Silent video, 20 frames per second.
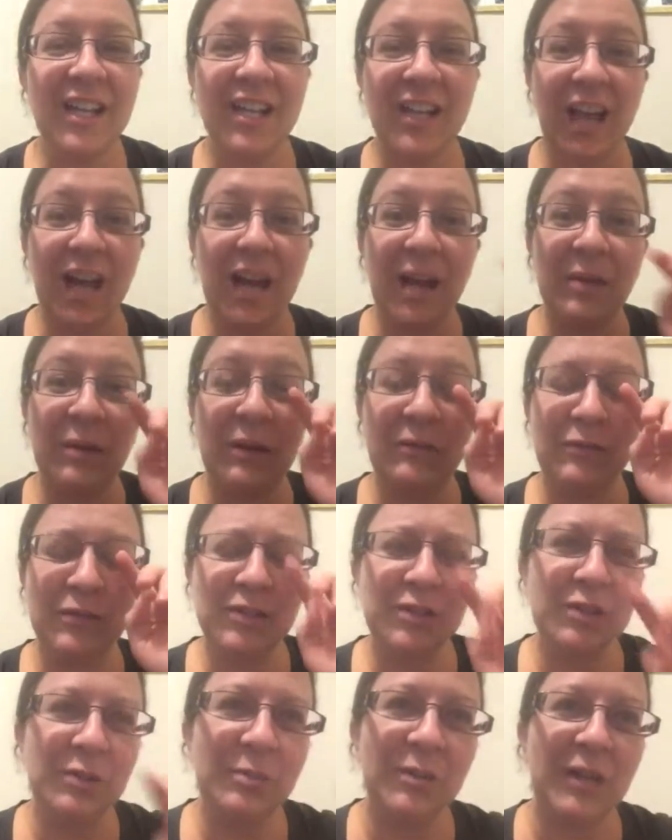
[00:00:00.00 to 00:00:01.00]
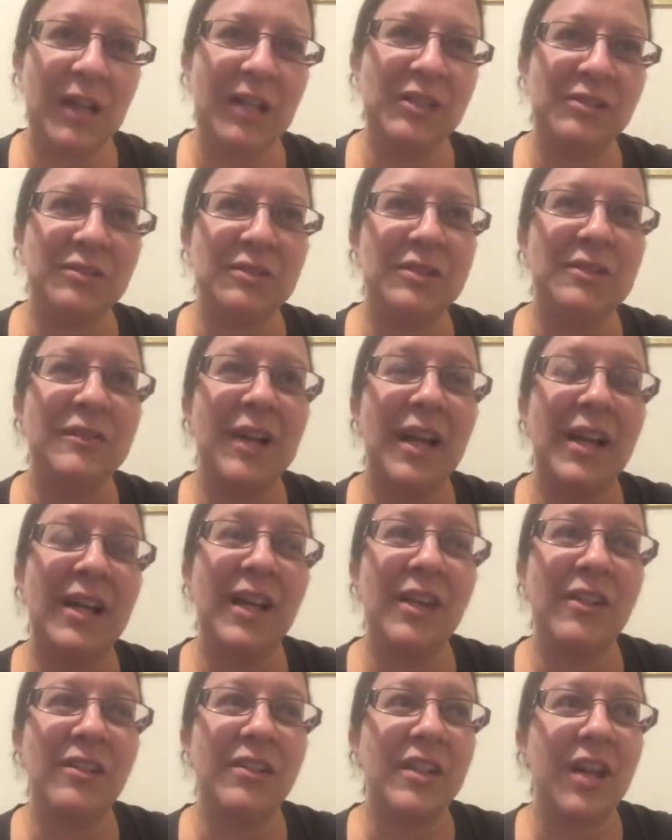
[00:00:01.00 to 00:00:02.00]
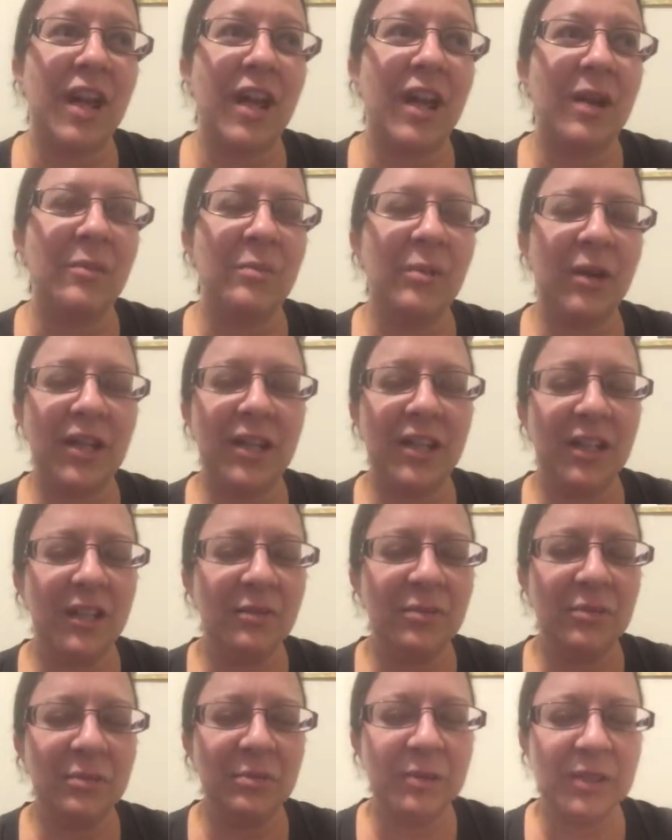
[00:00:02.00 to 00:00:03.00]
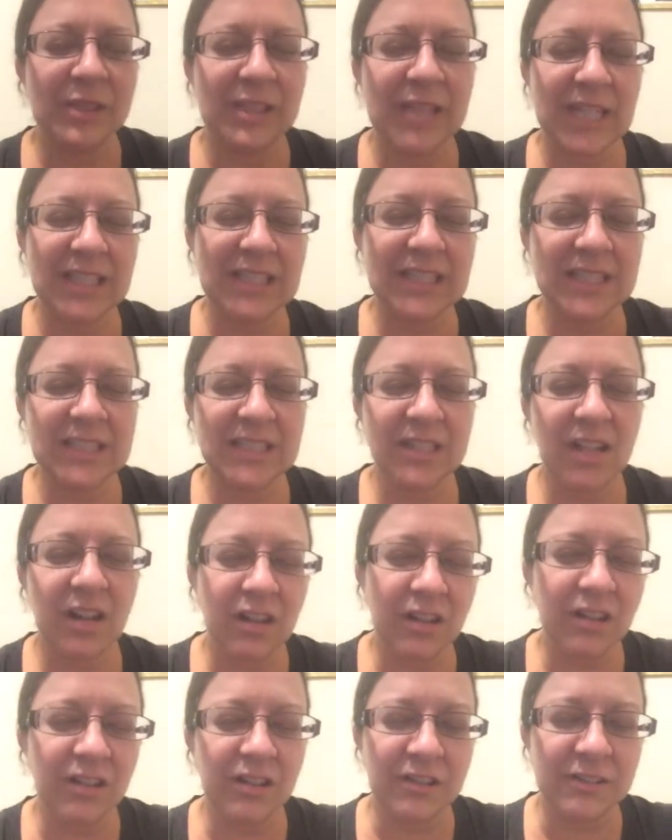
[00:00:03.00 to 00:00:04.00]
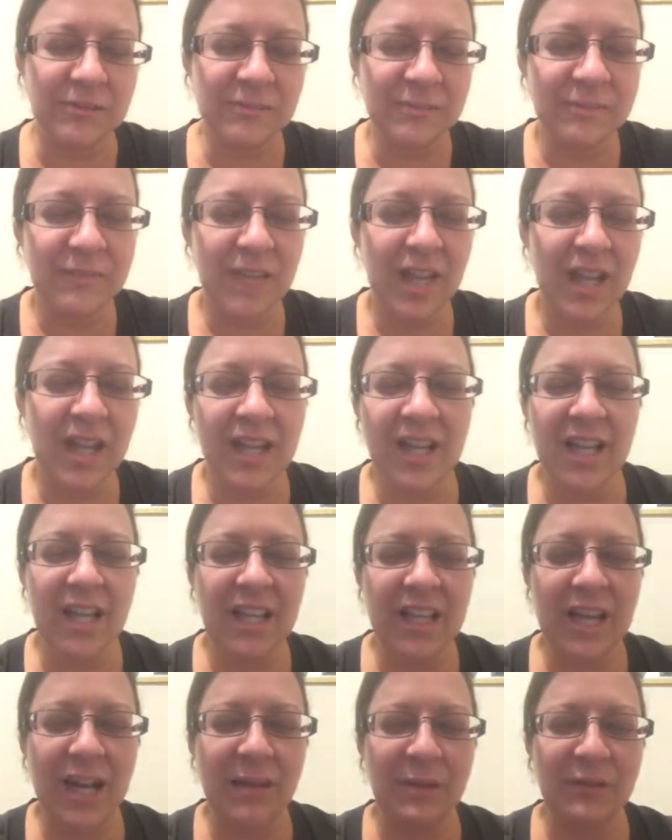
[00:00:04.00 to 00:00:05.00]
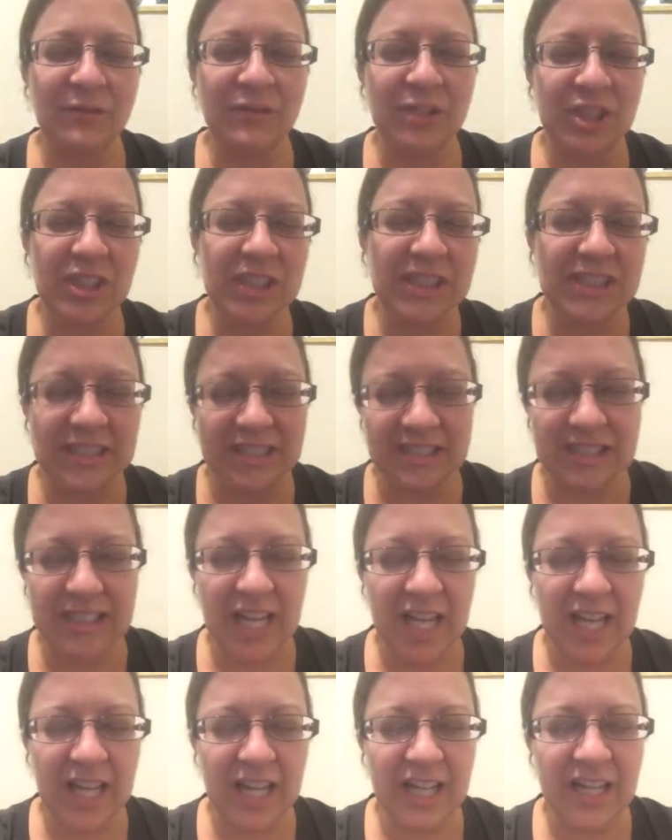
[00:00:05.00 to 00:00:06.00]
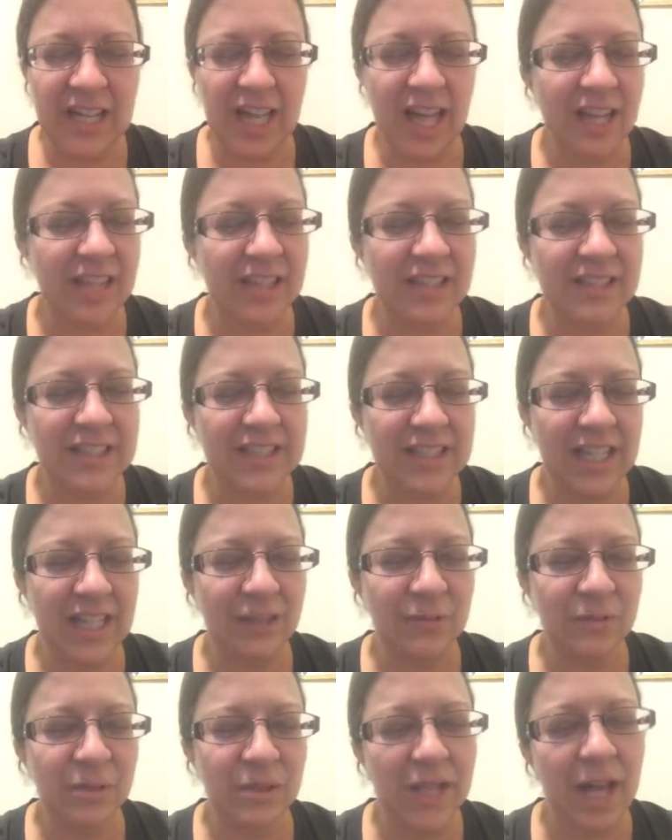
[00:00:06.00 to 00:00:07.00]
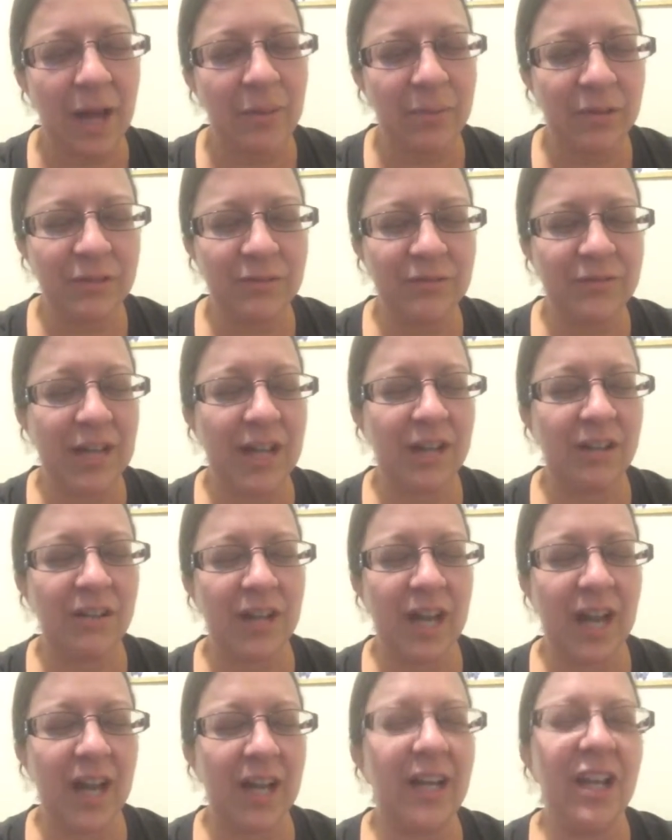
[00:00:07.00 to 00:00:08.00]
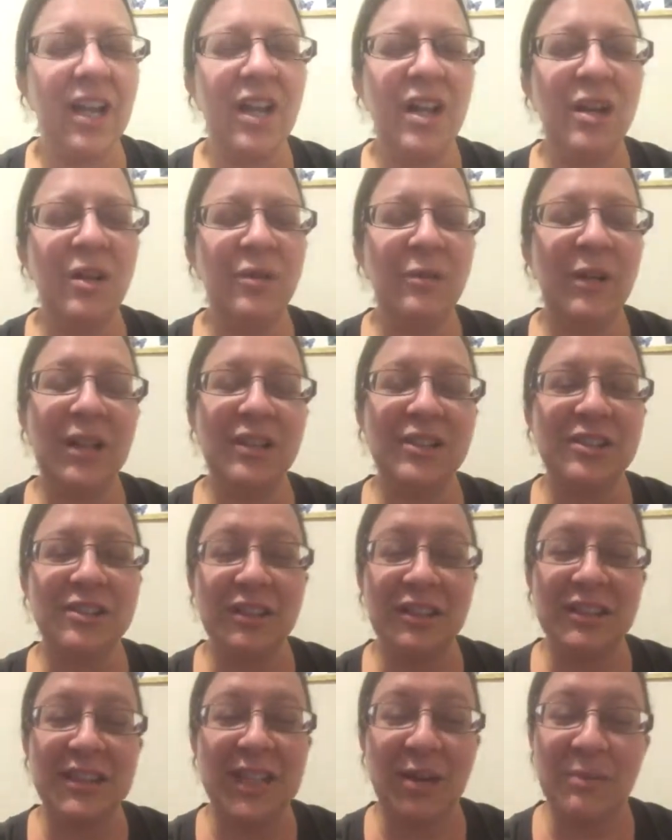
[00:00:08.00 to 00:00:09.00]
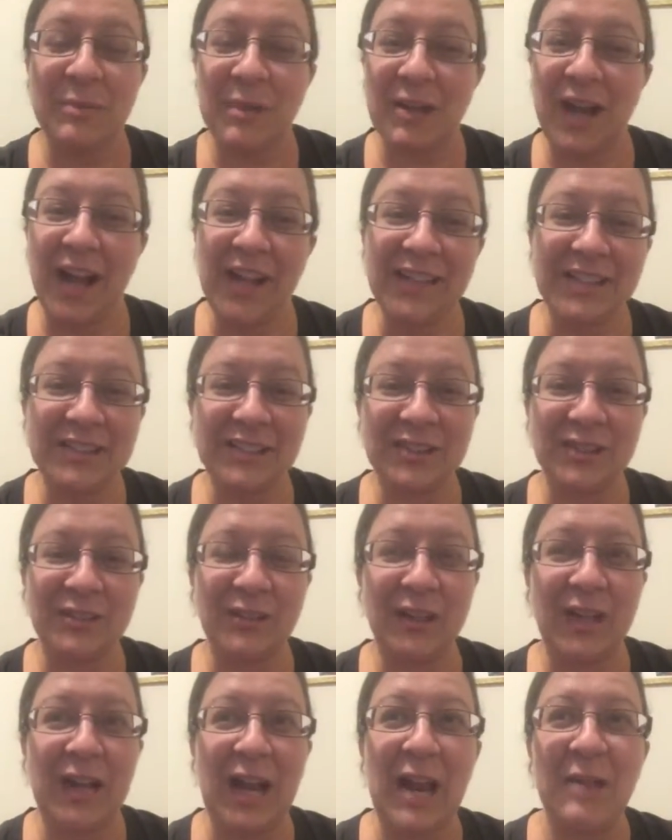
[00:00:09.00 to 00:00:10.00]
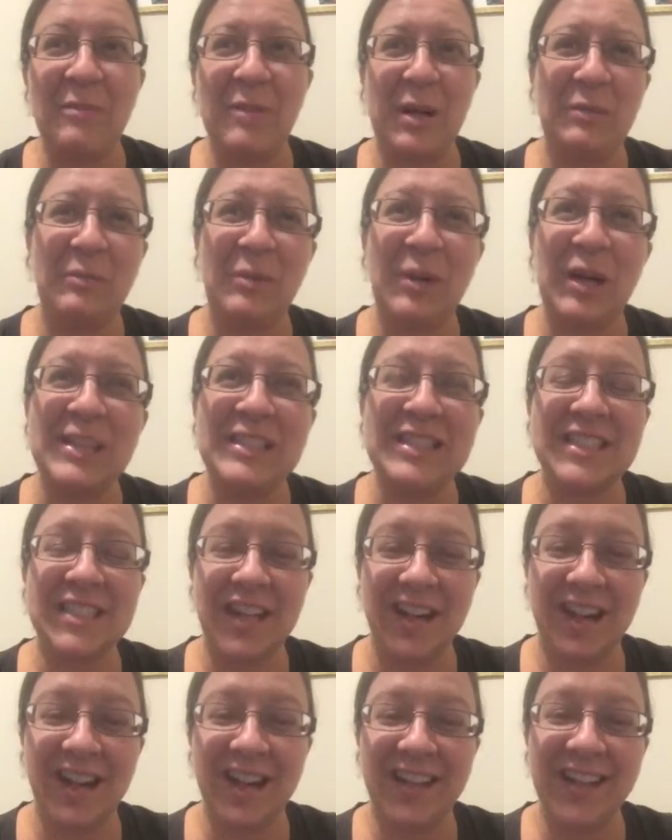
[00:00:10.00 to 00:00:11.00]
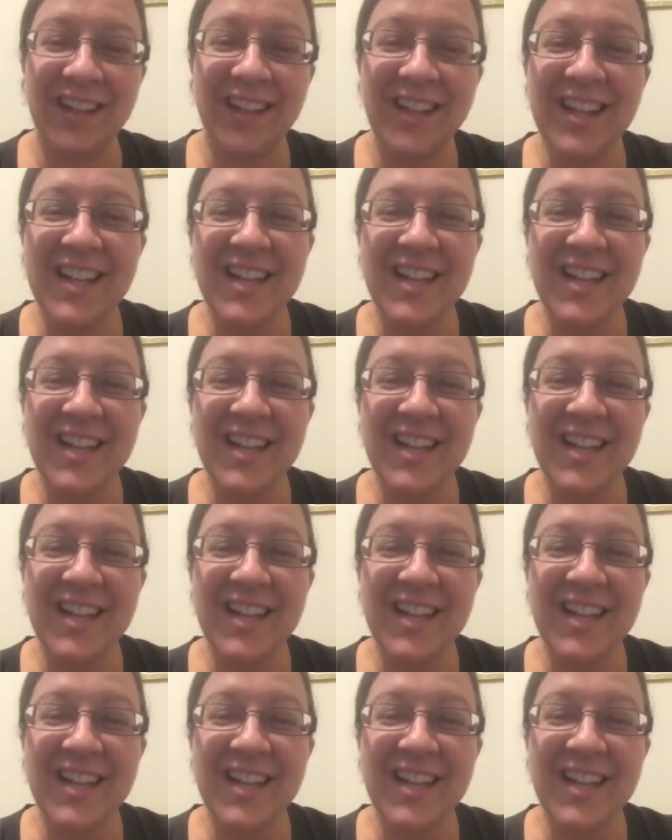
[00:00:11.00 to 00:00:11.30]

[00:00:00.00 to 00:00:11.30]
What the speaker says: God, I pray for supernatural divine health. God, I pray that you will protect us all in the name of Jesus, God, and that Satan will not prevail, God. We are struck down but not destroyed. Amen. Praise God.